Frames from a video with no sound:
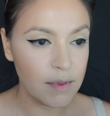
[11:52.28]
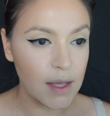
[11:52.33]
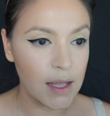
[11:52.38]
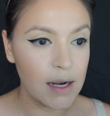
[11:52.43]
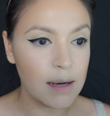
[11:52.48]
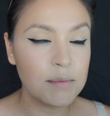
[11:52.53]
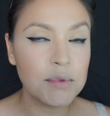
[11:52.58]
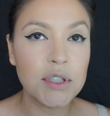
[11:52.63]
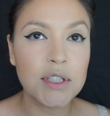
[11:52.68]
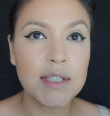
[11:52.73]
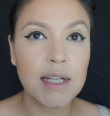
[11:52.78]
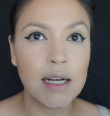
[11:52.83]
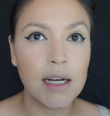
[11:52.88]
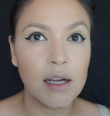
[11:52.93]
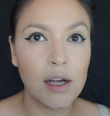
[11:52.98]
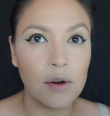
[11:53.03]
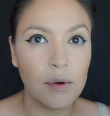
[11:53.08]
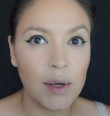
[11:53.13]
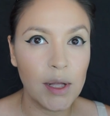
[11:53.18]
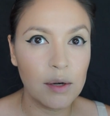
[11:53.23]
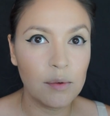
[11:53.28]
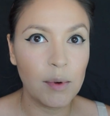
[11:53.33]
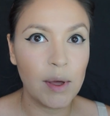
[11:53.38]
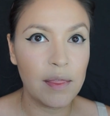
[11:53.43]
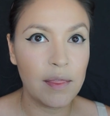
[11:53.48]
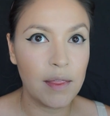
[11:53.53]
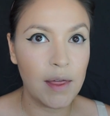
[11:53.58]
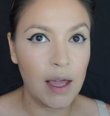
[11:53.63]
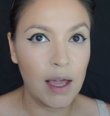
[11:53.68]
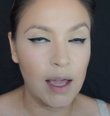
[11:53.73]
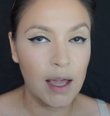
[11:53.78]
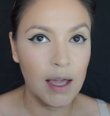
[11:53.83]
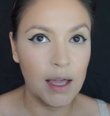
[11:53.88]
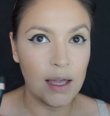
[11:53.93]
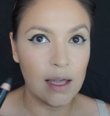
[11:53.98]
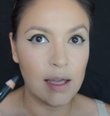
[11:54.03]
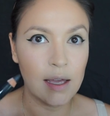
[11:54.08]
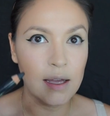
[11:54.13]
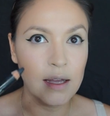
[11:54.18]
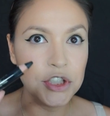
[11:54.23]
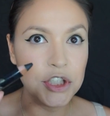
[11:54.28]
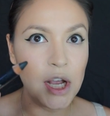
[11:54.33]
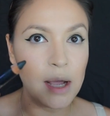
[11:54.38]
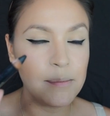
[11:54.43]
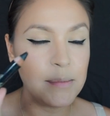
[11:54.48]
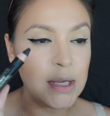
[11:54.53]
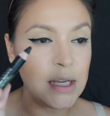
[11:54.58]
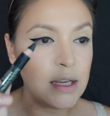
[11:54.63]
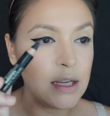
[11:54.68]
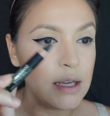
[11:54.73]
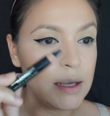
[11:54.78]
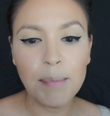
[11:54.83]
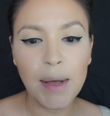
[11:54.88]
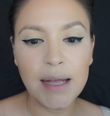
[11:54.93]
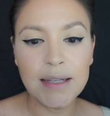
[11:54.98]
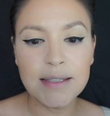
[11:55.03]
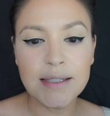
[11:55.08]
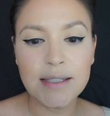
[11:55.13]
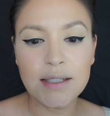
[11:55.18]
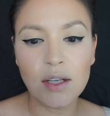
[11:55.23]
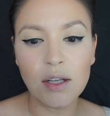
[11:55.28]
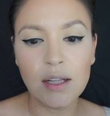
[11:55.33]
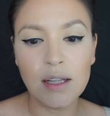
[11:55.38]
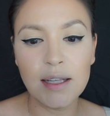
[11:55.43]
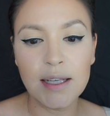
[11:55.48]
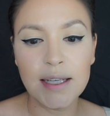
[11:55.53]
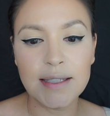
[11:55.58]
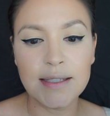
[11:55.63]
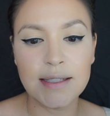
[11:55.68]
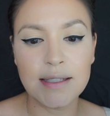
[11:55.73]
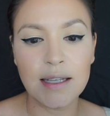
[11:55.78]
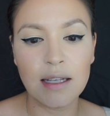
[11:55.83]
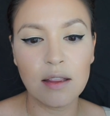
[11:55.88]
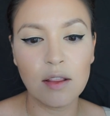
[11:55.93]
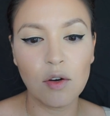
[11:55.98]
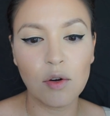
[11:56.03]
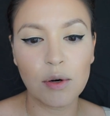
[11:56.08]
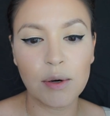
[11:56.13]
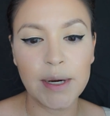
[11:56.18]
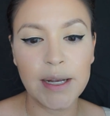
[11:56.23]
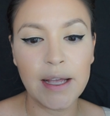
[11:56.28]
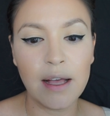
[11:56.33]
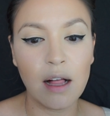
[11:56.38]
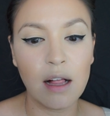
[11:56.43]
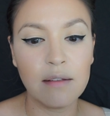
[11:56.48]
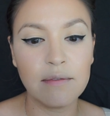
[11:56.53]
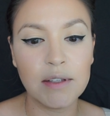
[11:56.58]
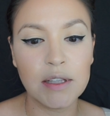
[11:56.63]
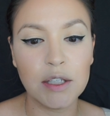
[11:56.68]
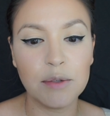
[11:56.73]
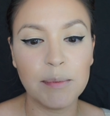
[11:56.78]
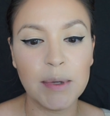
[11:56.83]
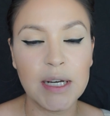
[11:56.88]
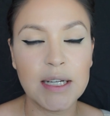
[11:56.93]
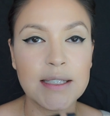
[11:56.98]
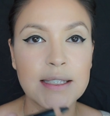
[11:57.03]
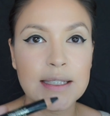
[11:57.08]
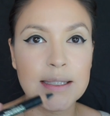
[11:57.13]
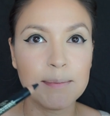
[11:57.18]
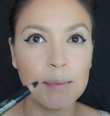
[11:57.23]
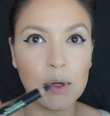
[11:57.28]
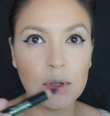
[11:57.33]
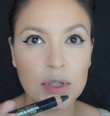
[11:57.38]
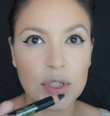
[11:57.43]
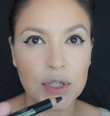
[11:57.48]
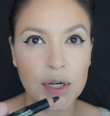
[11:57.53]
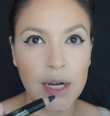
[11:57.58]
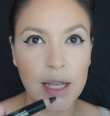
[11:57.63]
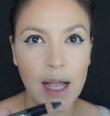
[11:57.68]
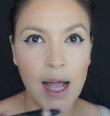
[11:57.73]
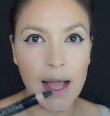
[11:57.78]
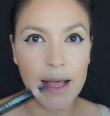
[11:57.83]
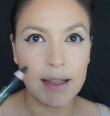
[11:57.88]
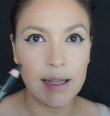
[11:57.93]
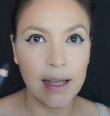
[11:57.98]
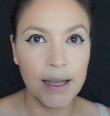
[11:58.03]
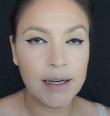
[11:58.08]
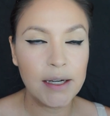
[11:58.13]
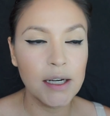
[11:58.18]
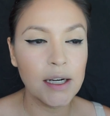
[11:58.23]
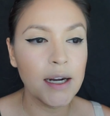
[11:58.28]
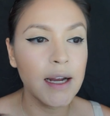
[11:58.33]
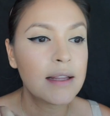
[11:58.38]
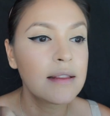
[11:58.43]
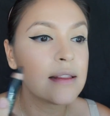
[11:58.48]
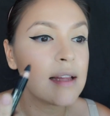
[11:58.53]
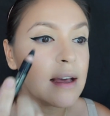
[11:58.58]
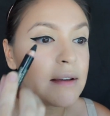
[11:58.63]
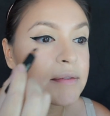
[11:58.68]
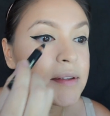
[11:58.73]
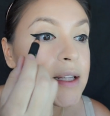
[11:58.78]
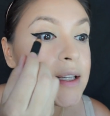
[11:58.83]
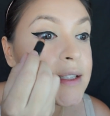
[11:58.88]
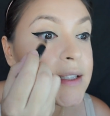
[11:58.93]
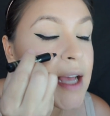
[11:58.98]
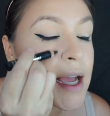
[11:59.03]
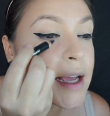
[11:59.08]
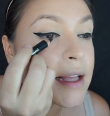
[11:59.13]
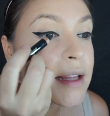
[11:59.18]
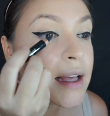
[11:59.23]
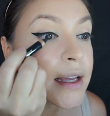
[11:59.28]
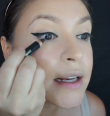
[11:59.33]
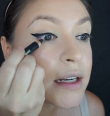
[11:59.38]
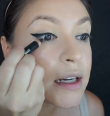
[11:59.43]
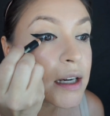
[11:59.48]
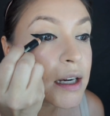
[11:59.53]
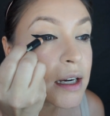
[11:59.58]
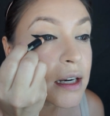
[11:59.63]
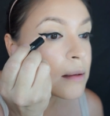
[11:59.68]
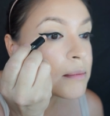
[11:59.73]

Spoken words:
Then I'm just gonna go in with a chubby pencil. It's the L'Oreal Voluminous Smoldering Eyeliner. I love this eyeliner.